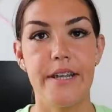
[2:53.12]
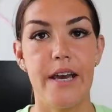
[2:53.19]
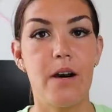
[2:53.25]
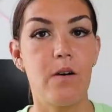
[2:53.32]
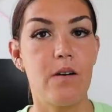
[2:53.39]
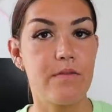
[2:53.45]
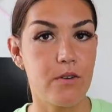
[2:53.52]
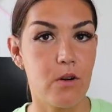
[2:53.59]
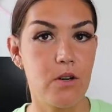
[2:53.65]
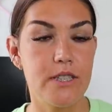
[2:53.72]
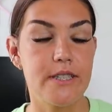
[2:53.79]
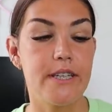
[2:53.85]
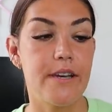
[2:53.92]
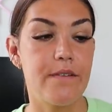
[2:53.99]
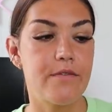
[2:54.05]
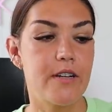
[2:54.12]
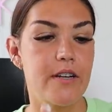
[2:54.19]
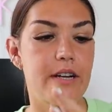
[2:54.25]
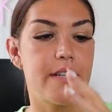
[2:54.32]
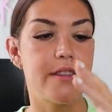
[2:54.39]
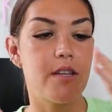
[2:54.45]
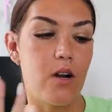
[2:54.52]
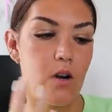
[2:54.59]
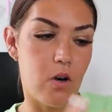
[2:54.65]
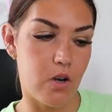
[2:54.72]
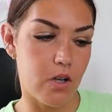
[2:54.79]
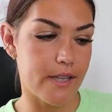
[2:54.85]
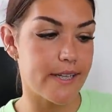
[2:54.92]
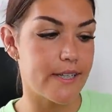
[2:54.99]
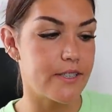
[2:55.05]
Now, of course, if you're in the
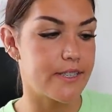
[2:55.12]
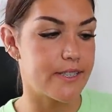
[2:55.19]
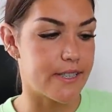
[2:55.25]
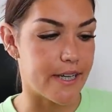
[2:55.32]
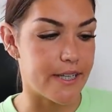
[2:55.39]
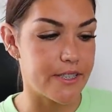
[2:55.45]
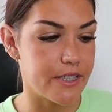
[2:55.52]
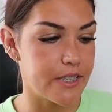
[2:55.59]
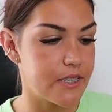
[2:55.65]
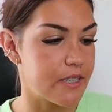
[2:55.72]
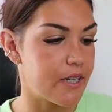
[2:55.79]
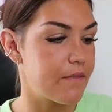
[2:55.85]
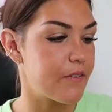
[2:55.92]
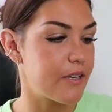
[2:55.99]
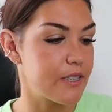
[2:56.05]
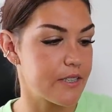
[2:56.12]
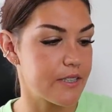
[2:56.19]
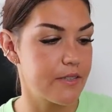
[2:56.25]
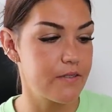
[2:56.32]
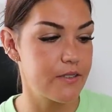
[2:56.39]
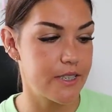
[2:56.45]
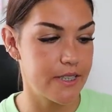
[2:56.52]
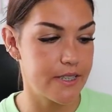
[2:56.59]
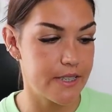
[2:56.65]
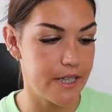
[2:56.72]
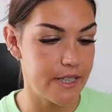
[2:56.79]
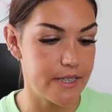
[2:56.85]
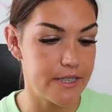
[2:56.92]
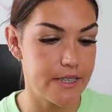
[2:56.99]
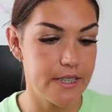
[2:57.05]
earlier stages of insulin
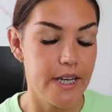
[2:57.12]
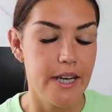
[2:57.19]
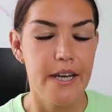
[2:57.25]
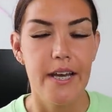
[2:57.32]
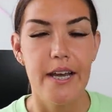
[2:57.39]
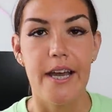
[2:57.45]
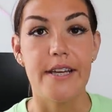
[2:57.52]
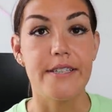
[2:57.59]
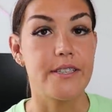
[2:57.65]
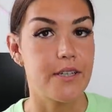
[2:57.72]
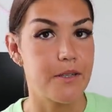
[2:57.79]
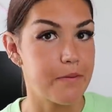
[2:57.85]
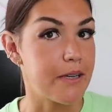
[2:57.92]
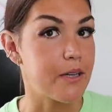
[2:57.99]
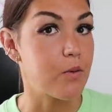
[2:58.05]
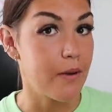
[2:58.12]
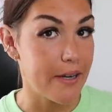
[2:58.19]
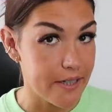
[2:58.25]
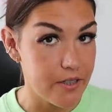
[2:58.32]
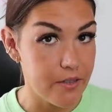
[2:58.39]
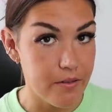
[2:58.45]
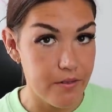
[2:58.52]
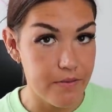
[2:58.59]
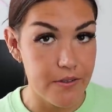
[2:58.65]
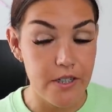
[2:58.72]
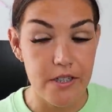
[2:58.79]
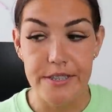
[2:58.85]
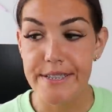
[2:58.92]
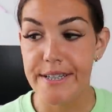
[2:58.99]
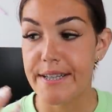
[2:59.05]
resistance, it's going to be quicker to
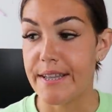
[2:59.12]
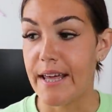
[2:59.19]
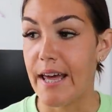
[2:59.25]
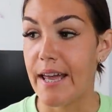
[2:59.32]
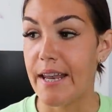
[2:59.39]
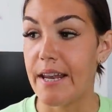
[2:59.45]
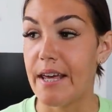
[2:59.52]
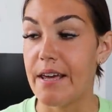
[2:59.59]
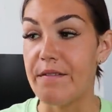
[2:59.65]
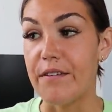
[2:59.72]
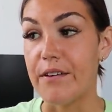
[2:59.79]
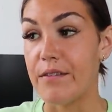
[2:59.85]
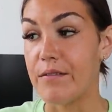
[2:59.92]
reverse than if